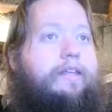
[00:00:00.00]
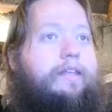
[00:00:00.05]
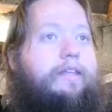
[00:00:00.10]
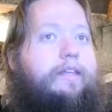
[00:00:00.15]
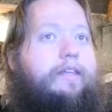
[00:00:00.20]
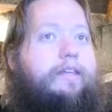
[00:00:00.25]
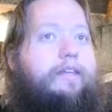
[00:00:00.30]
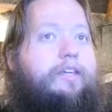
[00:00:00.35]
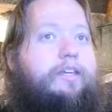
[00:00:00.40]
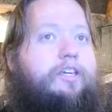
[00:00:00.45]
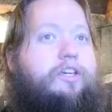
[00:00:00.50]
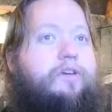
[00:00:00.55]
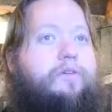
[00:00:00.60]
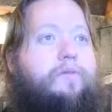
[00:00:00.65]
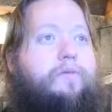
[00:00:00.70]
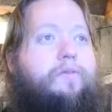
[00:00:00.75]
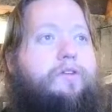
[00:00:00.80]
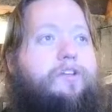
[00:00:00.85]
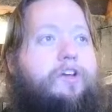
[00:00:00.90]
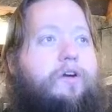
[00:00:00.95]

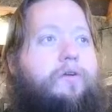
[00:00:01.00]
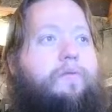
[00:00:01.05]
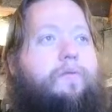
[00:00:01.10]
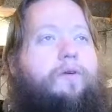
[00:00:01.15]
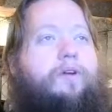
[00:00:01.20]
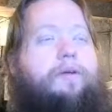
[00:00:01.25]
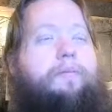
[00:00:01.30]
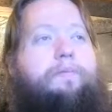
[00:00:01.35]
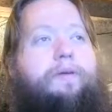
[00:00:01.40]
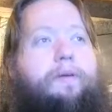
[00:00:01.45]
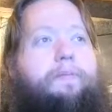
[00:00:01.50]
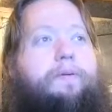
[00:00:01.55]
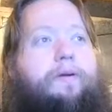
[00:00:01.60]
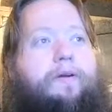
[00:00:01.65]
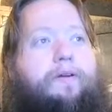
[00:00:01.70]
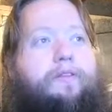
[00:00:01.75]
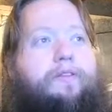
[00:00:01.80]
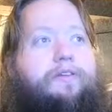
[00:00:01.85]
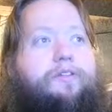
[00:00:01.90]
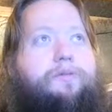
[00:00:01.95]
You don't want to be part
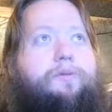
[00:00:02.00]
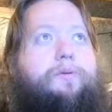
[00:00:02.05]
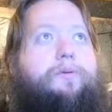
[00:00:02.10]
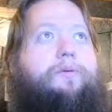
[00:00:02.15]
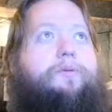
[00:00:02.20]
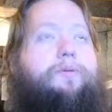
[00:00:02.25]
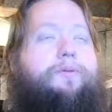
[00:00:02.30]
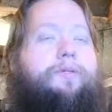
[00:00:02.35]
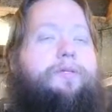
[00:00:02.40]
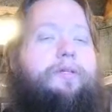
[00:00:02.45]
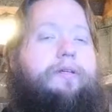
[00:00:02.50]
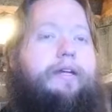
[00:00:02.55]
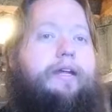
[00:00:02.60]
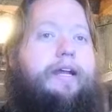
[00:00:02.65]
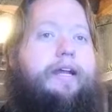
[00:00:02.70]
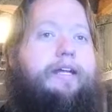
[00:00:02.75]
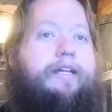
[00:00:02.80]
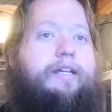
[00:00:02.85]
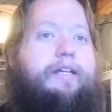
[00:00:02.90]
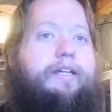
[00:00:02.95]
of these roles.
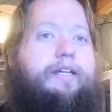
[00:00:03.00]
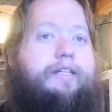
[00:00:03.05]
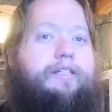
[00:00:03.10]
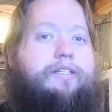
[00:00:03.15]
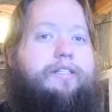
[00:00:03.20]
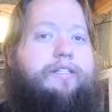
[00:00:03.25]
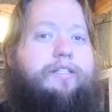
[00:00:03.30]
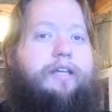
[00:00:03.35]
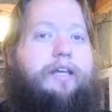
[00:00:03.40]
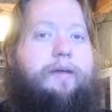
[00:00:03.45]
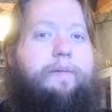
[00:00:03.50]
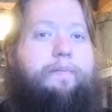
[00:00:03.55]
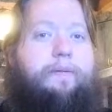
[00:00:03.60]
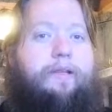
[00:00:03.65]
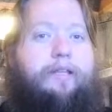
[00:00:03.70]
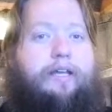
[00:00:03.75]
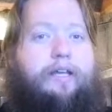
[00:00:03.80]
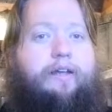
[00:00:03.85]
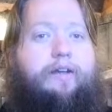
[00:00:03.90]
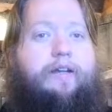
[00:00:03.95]
As a
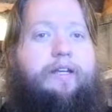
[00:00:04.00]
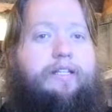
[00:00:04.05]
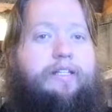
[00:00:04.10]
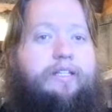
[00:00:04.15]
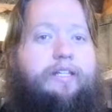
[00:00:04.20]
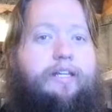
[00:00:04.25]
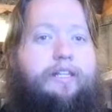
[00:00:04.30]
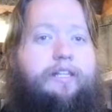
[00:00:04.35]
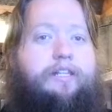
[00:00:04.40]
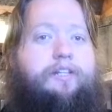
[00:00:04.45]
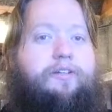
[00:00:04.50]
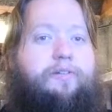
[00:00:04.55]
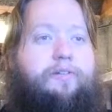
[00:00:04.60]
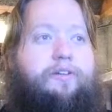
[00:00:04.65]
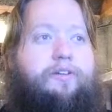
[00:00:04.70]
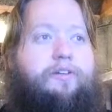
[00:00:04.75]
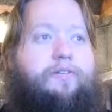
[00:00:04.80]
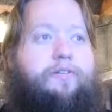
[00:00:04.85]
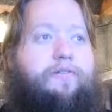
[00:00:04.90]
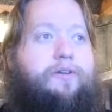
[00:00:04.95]
player inside the Dune
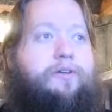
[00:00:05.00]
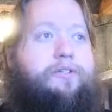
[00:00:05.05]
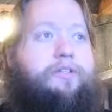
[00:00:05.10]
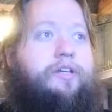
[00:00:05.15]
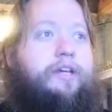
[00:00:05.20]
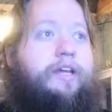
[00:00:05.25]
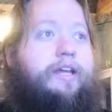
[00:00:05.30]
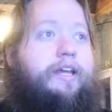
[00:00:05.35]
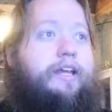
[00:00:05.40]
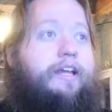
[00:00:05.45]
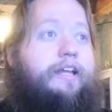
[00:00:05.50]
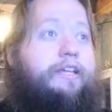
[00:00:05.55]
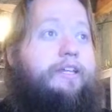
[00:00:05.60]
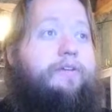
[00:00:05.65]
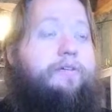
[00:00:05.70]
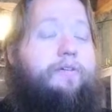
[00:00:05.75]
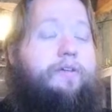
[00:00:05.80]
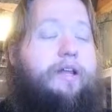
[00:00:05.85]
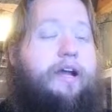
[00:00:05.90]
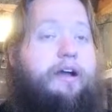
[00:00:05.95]
universe,
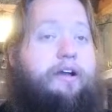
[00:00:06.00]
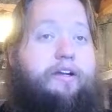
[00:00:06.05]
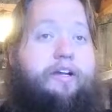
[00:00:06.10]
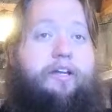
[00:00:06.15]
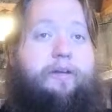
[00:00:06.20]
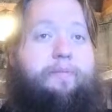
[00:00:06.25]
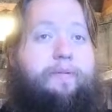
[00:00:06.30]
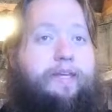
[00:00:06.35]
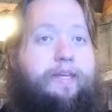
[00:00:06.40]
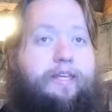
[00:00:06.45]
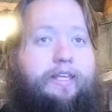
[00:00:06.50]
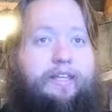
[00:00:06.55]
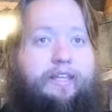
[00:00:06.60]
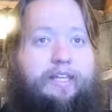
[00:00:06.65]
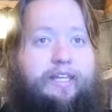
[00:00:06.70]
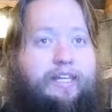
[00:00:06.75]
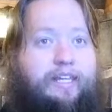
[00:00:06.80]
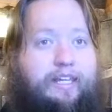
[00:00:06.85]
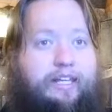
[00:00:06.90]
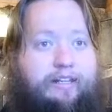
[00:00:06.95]
you're not going to be
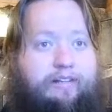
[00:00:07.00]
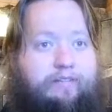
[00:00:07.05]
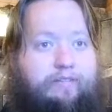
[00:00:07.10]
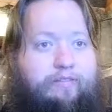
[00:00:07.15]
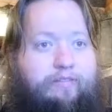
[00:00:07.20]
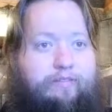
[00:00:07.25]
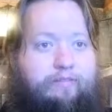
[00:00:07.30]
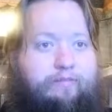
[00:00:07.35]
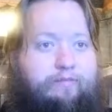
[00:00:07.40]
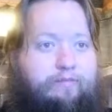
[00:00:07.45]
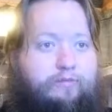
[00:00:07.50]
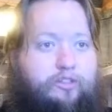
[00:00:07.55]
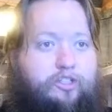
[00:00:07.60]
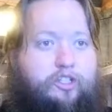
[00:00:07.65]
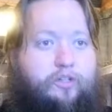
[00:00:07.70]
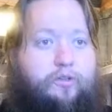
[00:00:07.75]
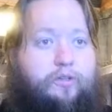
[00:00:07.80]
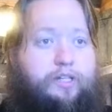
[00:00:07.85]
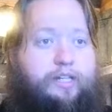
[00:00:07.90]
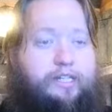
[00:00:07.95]
the
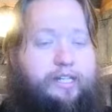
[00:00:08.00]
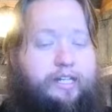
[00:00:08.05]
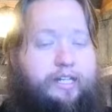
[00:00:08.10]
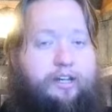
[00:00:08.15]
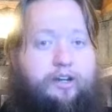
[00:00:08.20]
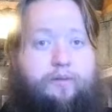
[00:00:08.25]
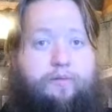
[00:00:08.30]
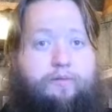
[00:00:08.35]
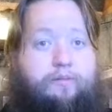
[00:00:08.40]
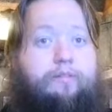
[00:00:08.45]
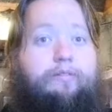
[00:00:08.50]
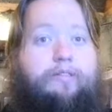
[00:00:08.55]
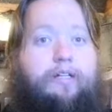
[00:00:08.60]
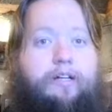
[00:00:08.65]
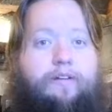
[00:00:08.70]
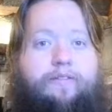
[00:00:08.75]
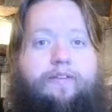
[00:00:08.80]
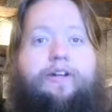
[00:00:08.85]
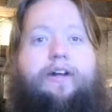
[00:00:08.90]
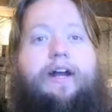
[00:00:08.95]
Duke Leto
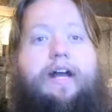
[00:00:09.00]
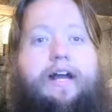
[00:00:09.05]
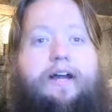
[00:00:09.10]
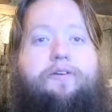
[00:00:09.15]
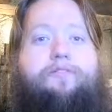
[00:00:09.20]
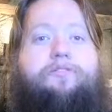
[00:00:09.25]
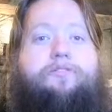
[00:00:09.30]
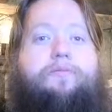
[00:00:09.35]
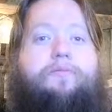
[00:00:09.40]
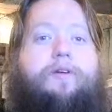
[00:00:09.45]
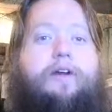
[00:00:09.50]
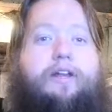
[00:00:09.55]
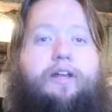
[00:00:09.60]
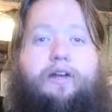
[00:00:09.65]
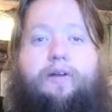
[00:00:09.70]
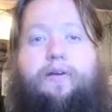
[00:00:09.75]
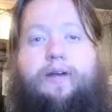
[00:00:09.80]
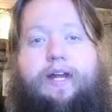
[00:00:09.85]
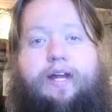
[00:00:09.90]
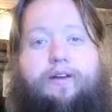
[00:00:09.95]
of your house running
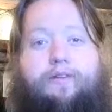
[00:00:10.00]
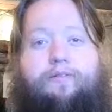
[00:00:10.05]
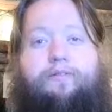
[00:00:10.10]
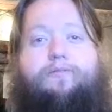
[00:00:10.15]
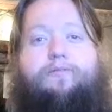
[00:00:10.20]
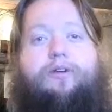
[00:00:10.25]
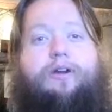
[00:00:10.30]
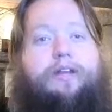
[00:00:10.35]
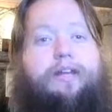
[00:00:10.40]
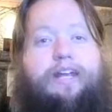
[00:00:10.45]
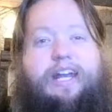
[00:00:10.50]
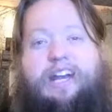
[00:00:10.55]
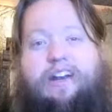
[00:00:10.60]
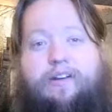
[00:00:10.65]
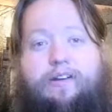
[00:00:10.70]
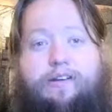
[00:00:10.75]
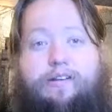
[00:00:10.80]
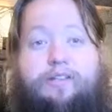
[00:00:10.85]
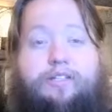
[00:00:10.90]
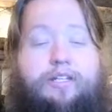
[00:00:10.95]
around running
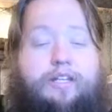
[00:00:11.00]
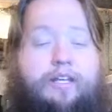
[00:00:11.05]
errands.